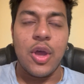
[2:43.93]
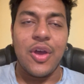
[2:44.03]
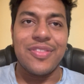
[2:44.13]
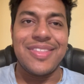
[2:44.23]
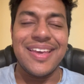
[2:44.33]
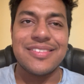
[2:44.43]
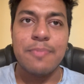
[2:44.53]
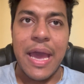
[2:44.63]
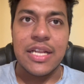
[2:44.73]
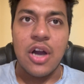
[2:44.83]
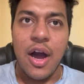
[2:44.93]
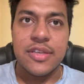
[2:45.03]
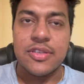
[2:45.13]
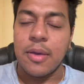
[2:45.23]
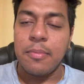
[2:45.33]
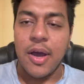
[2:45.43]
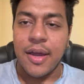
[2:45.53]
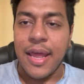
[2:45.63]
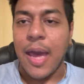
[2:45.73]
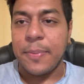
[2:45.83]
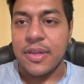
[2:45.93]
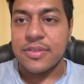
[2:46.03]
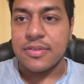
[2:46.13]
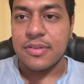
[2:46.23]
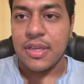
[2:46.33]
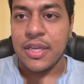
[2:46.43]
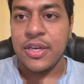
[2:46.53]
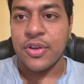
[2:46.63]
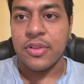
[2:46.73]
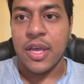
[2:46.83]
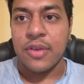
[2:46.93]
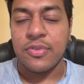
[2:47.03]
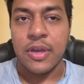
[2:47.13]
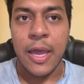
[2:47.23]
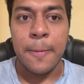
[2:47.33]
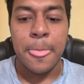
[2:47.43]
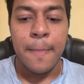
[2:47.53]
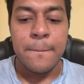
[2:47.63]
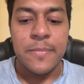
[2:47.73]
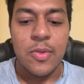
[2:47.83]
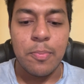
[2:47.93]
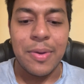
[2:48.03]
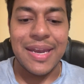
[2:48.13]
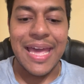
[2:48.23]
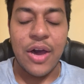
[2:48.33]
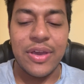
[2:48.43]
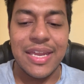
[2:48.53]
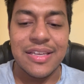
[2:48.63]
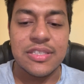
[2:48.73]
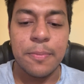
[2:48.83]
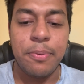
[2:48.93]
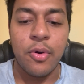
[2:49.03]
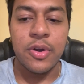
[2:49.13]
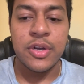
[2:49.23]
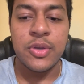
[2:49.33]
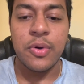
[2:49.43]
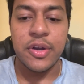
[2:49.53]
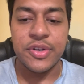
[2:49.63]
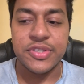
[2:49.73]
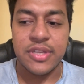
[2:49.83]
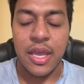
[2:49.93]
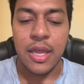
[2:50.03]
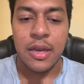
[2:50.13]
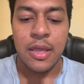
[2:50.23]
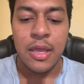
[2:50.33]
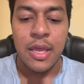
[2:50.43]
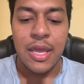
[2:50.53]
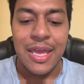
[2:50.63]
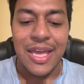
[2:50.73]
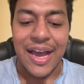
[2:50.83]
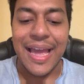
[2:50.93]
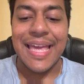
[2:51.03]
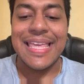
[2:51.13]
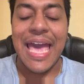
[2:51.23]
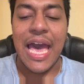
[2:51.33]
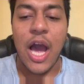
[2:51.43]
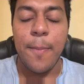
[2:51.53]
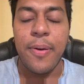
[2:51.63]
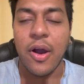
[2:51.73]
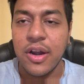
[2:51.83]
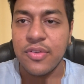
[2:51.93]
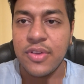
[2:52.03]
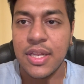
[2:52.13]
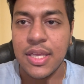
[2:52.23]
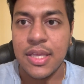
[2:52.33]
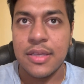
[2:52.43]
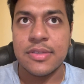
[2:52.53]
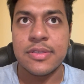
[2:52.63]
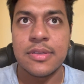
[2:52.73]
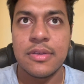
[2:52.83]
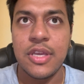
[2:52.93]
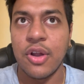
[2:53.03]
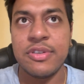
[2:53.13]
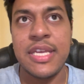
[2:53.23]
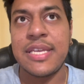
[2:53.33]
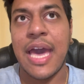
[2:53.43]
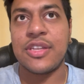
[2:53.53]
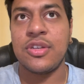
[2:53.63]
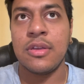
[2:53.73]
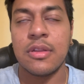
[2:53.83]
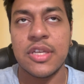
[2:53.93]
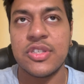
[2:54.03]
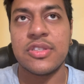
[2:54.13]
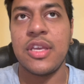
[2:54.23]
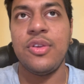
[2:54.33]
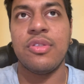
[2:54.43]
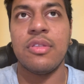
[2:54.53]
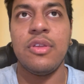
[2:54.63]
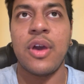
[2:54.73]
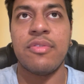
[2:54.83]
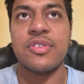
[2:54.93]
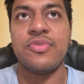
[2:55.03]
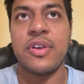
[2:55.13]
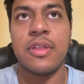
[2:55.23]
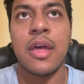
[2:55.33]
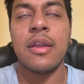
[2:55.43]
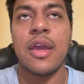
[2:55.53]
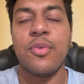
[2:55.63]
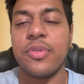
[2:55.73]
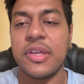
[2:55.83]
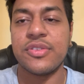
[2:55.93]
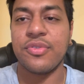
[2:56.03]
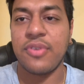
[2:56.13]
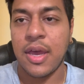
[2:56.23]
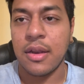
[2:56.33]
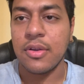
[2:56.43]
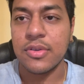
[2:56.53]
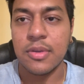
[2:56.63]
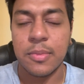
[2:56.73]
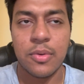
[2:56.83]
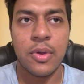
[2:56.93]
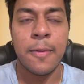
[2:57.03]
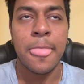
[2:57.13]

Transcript: this might cause some unhappiness in your life. Okay, but now it is important to understand. Okay, yeah, a part of it is detaching. Let's just say you have this fear that everyone thinks you're fat or something, right?